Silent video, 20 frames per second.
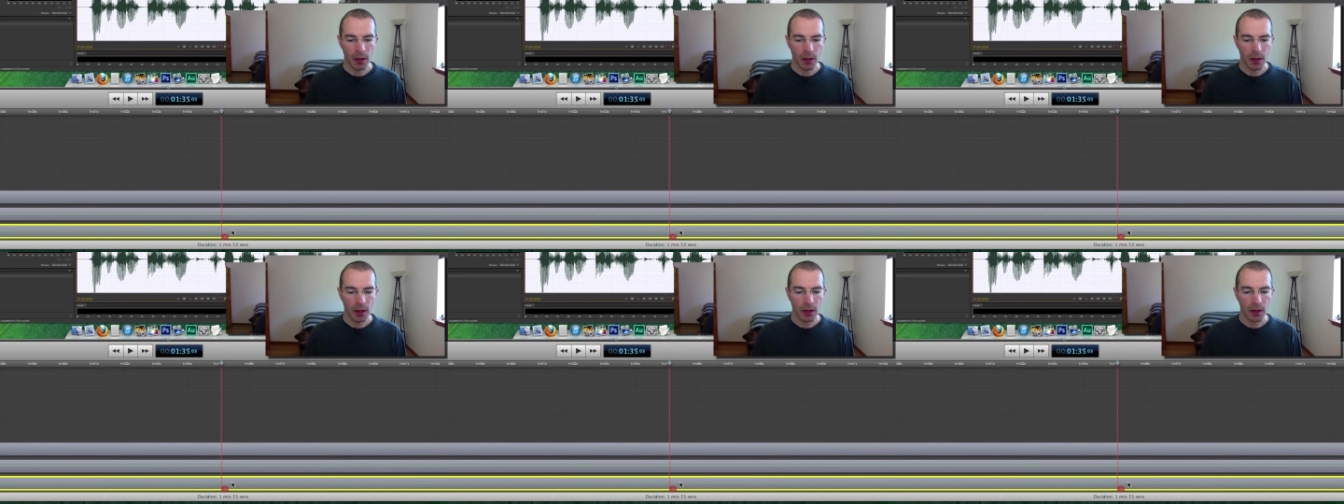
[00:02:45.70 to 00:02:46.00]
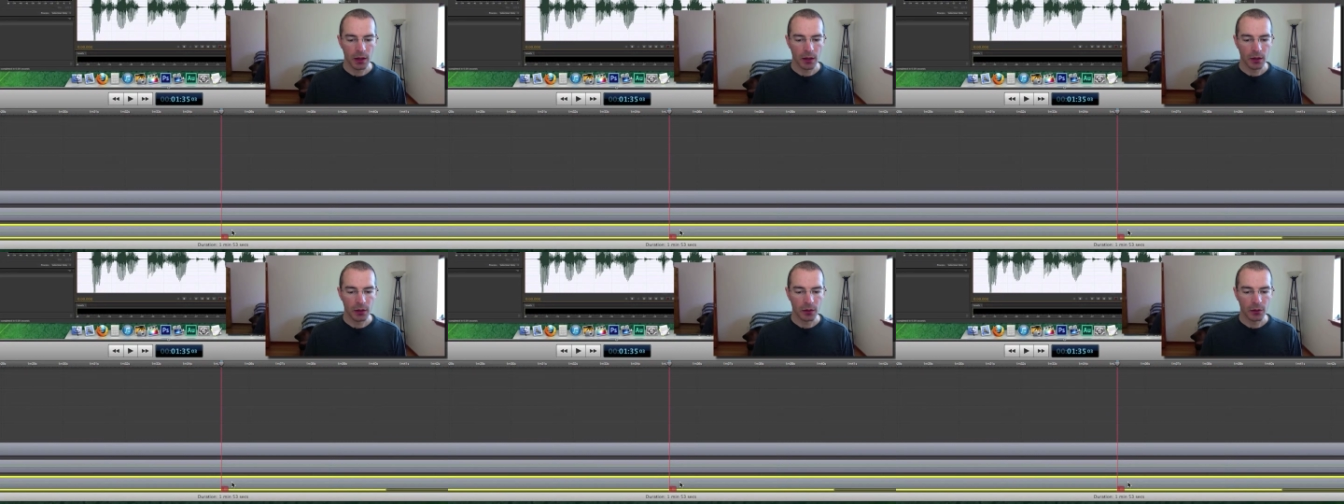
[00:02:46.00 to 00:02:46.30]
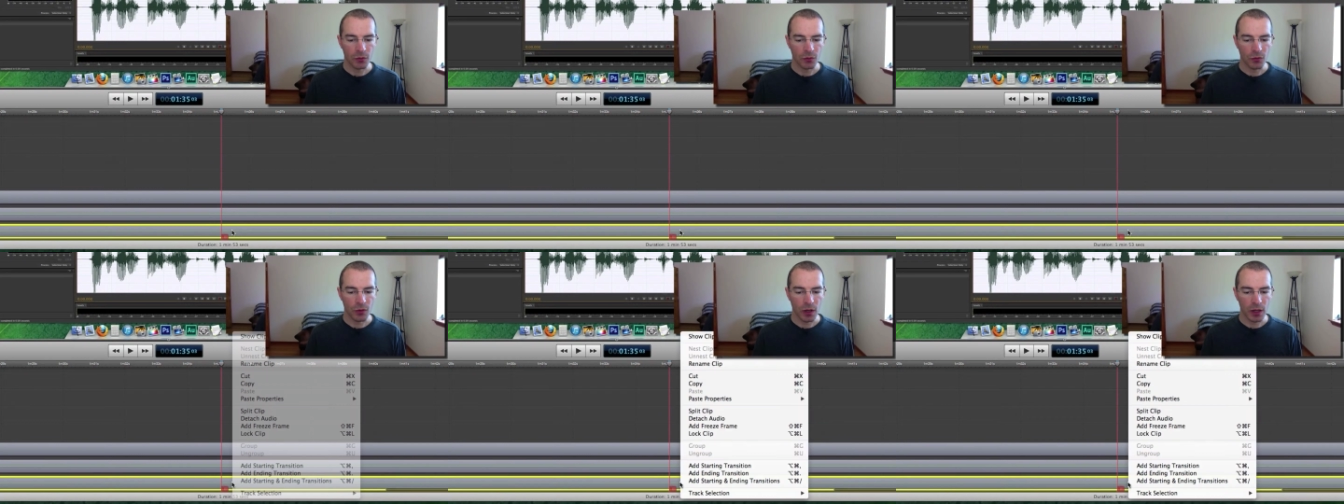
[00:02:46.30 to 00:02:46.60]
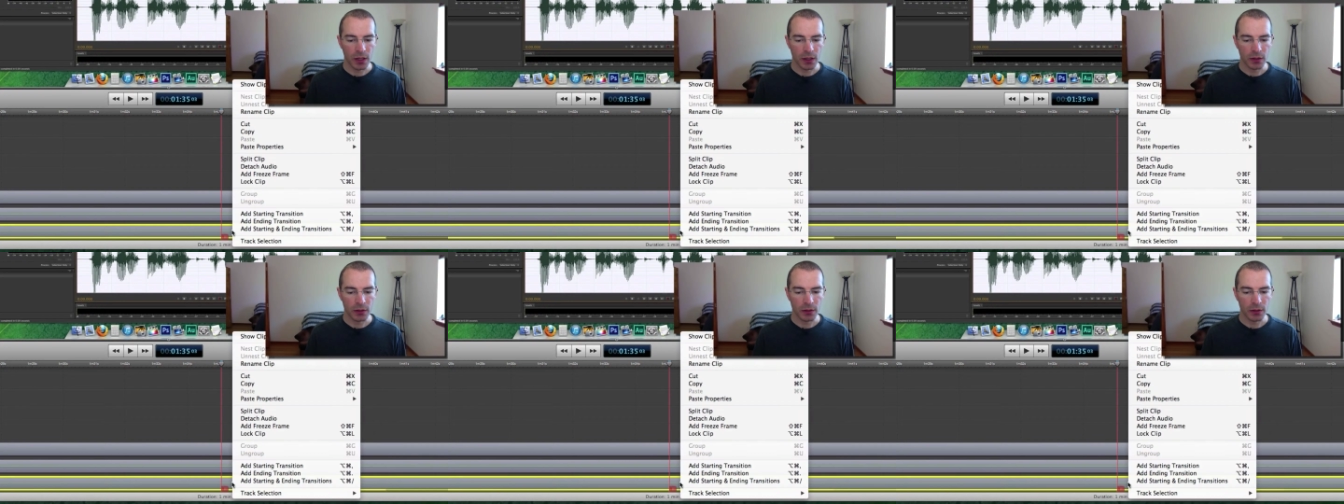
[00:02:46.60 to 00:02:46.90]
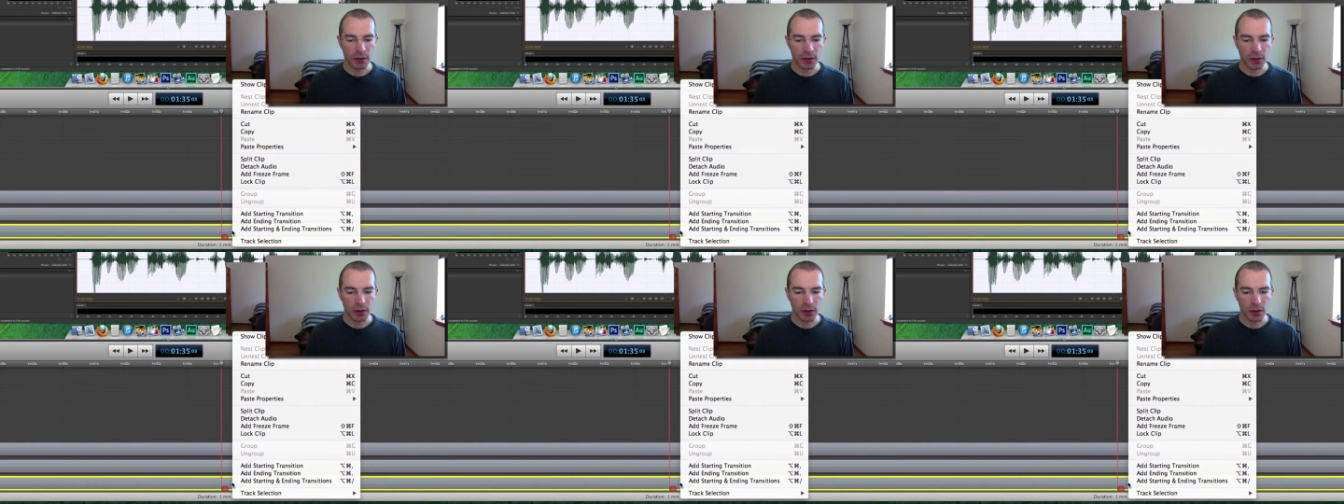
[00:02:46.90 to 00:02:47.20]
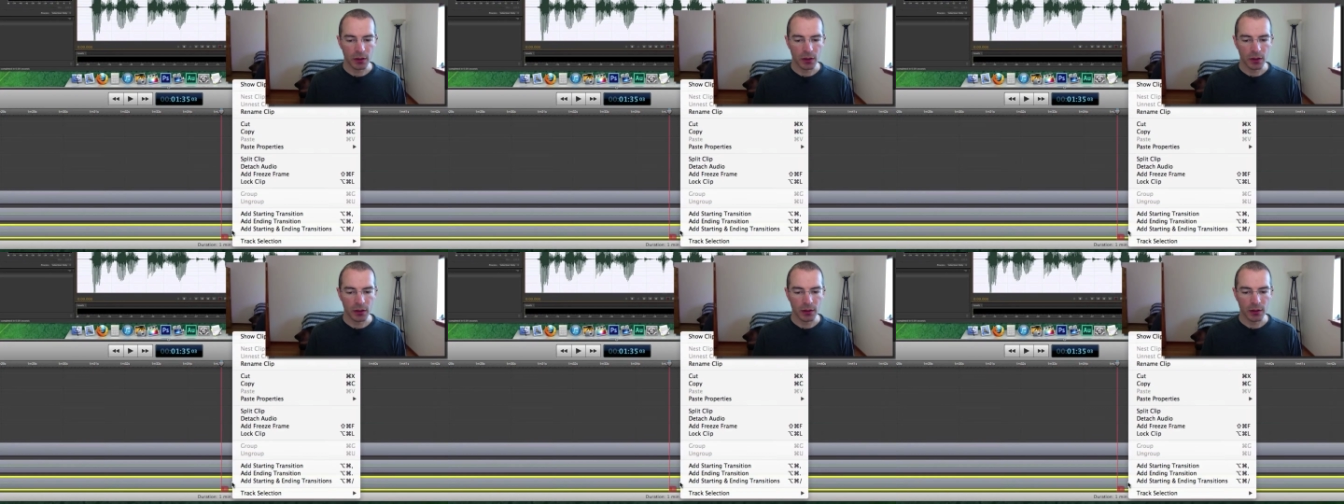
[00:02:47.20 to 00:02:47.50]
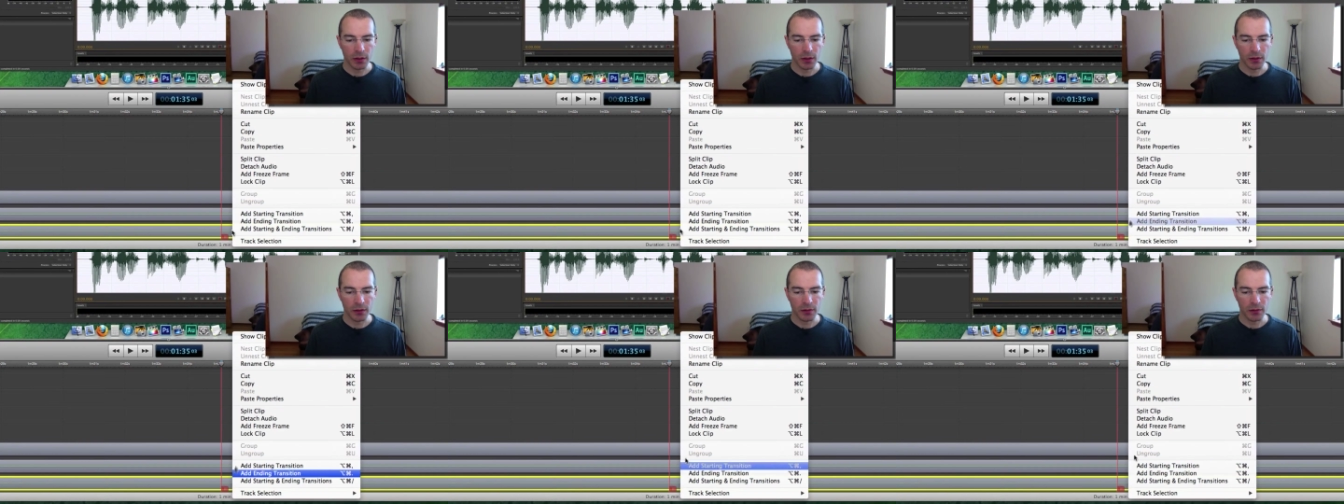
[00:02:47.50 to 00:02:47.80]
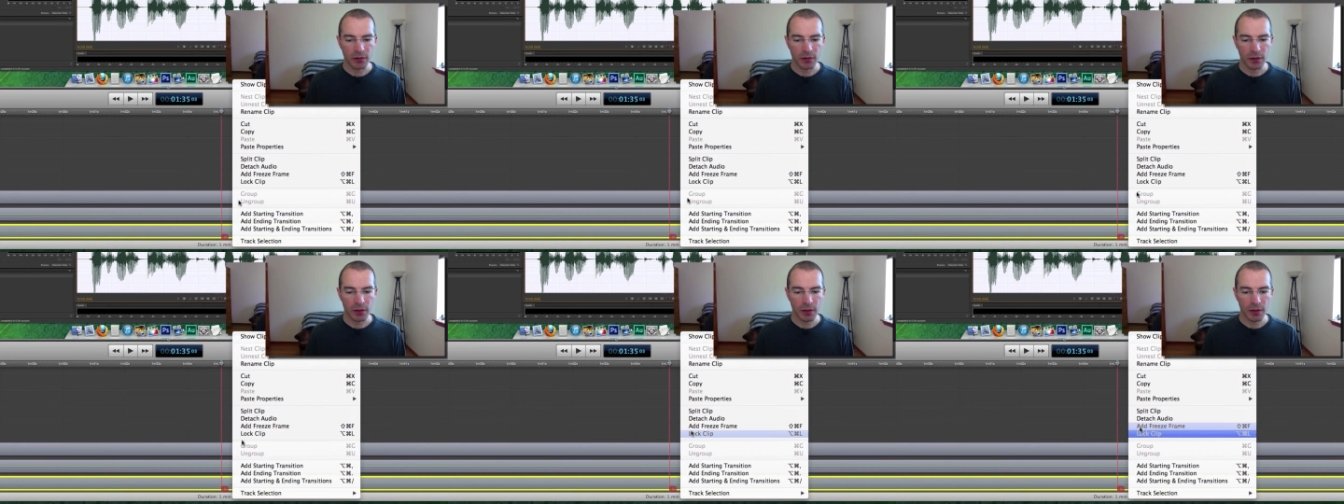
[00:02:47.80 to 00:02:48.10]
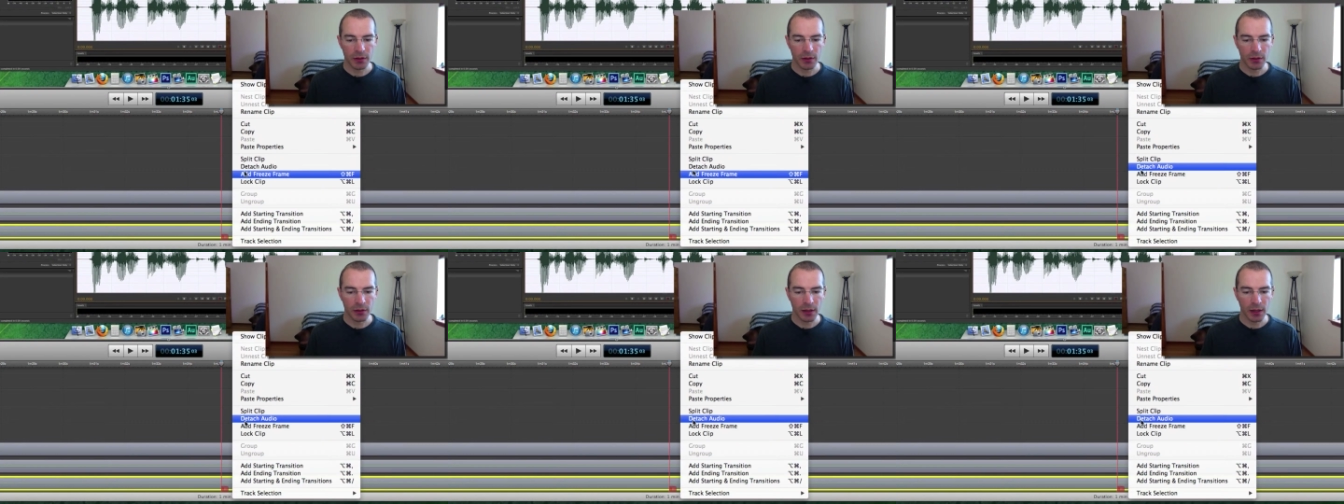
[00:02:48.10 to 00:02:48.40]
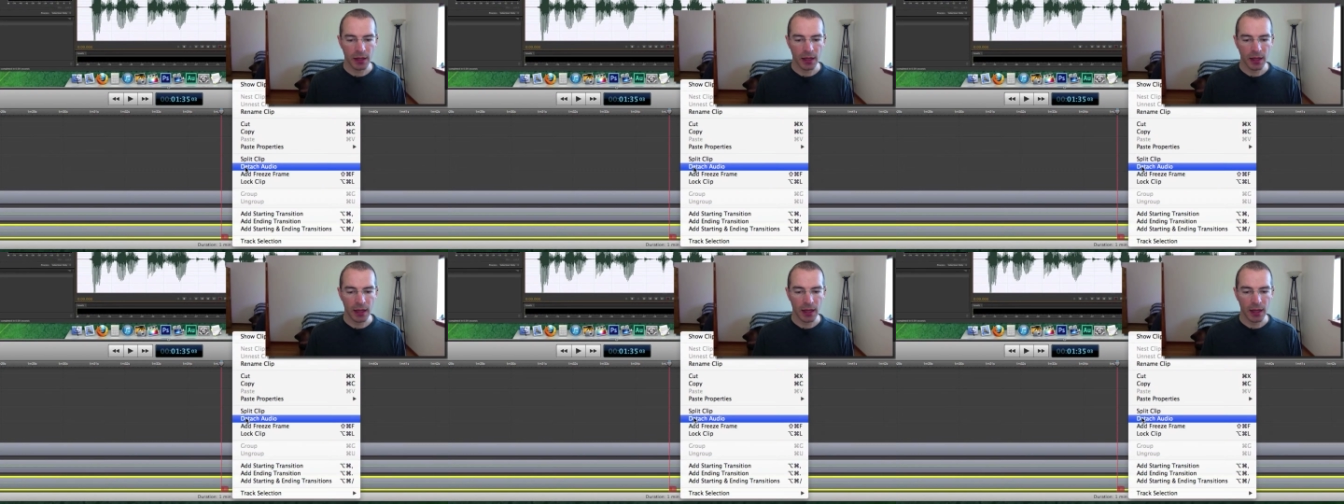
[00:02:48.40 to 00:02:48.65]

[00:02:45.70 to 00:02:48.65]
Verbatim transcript: and I'm going to right click on this here